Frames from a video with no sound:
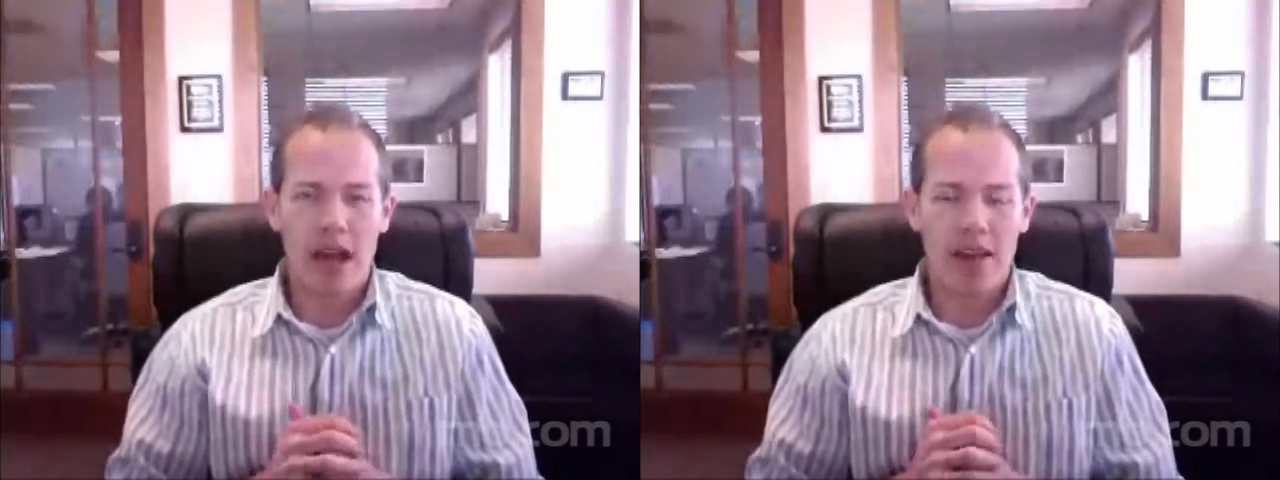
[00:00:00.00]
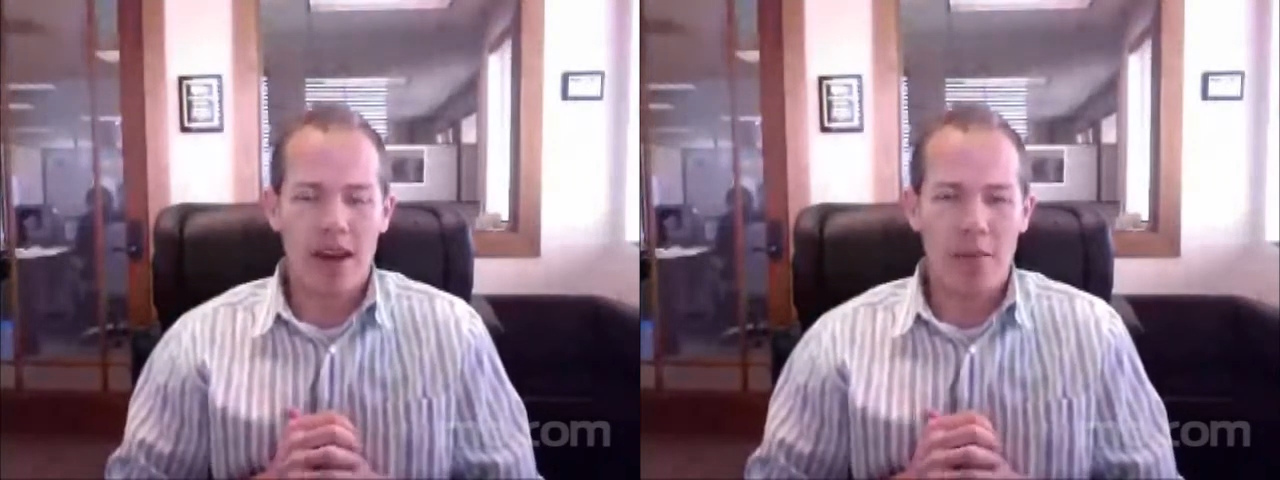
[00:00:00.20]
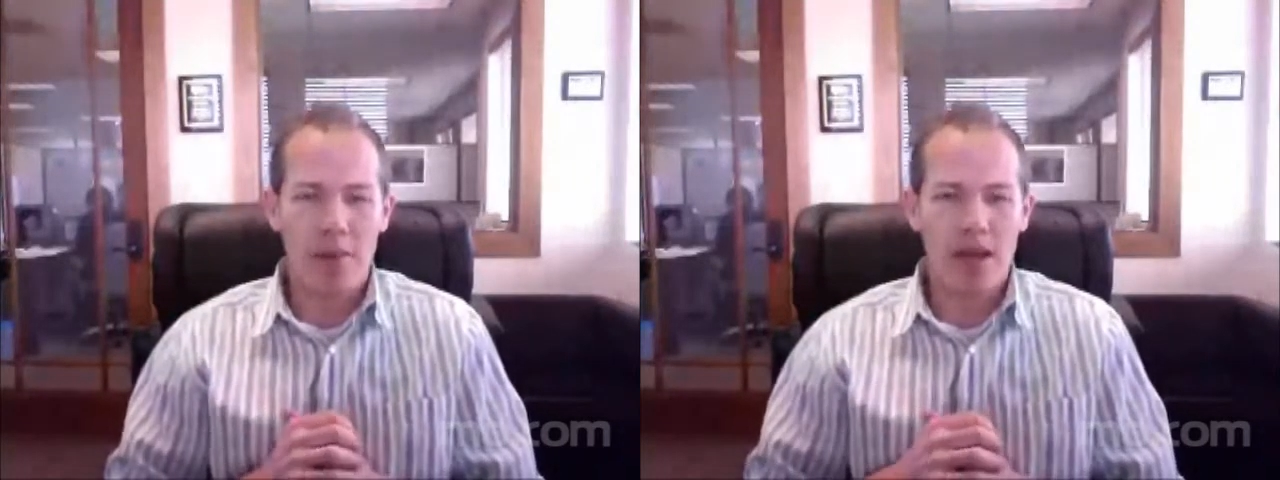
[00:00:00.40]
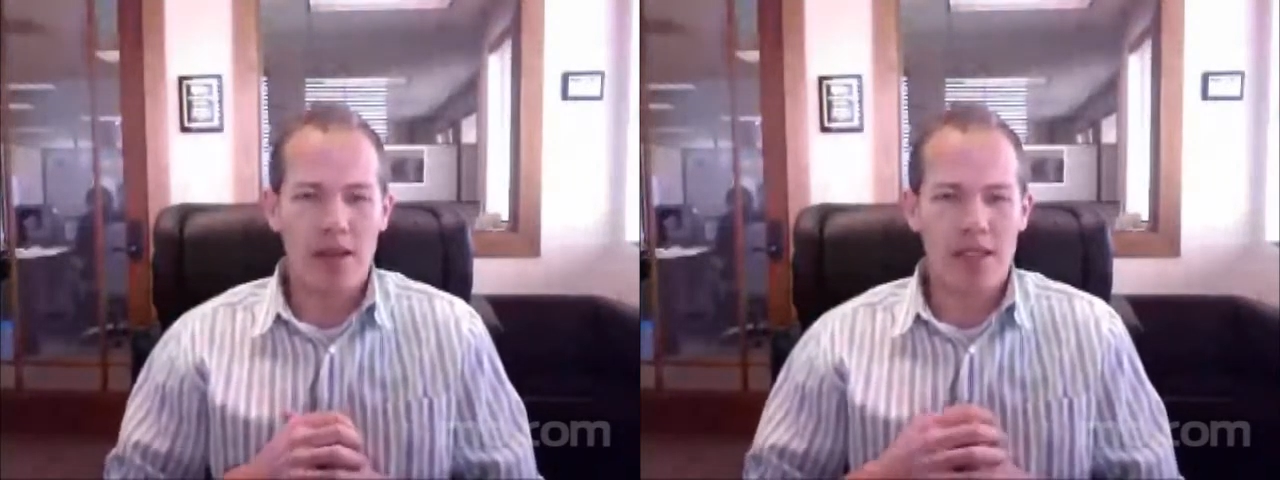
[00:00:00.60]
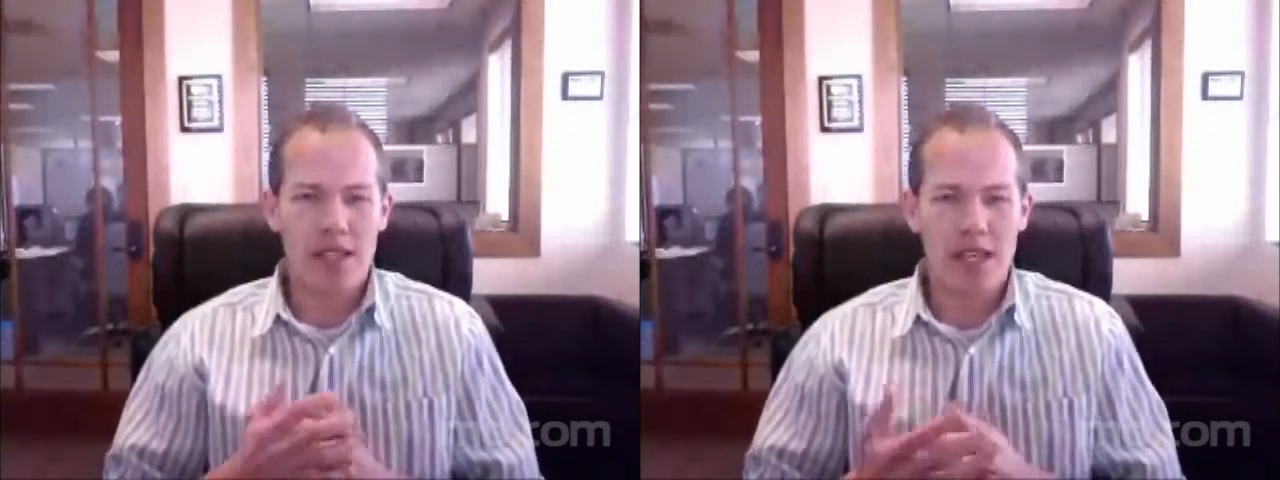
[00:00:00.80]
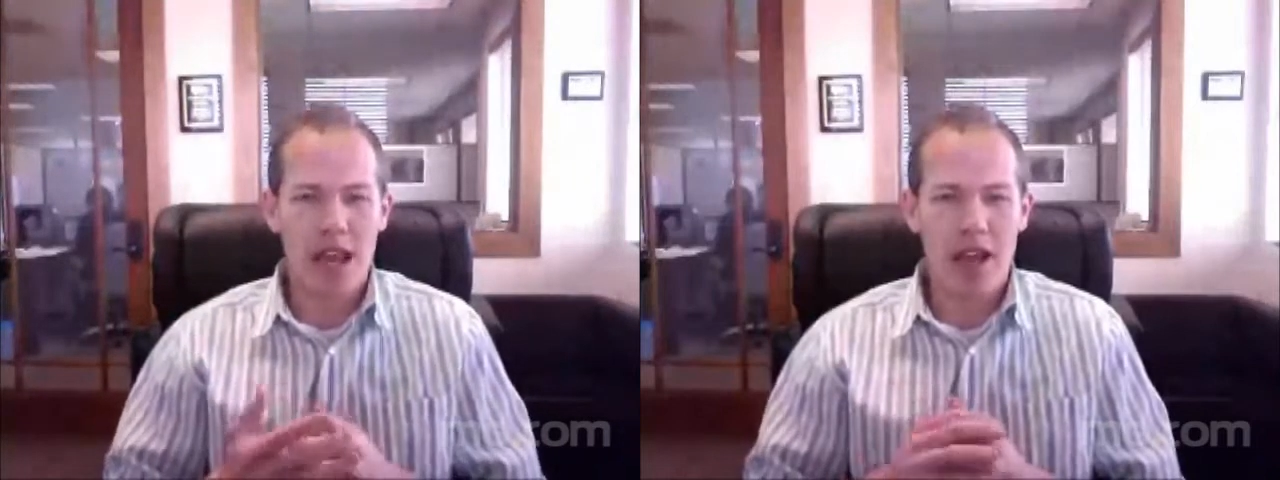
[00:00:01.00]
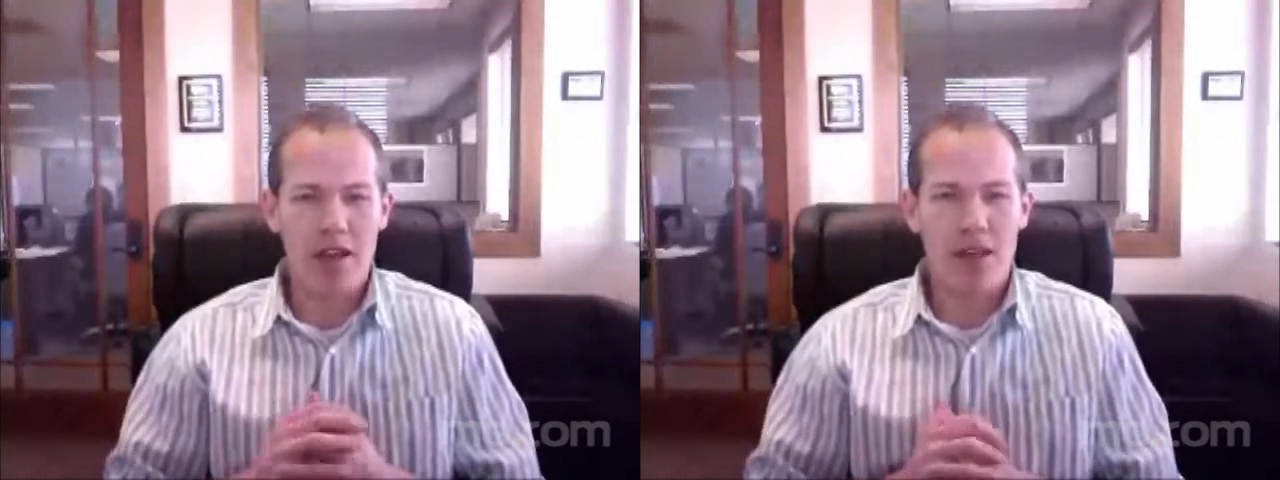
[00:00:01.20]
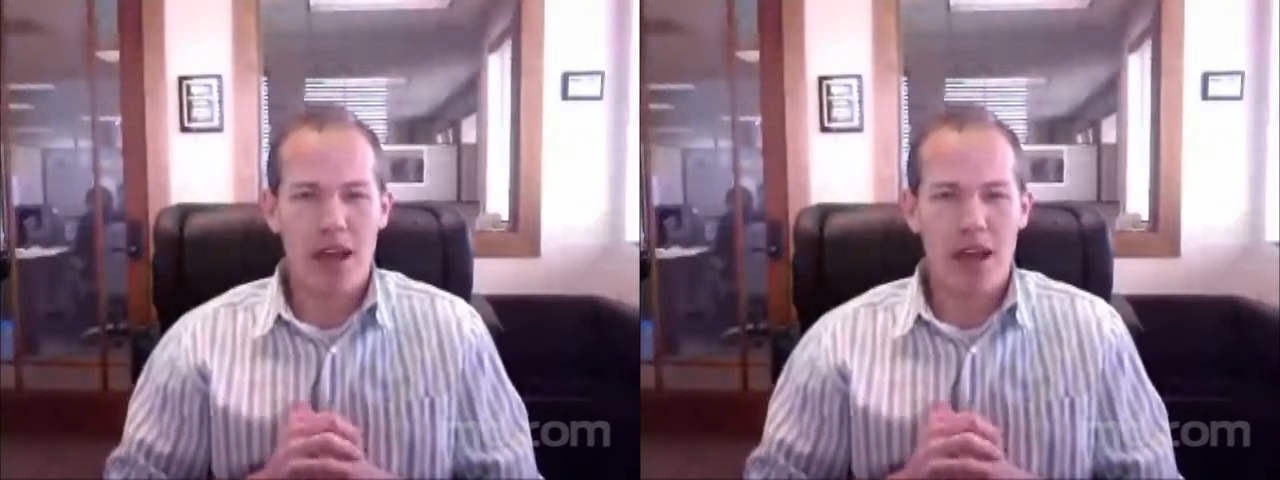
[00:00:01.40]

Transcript: Ended up being the TA of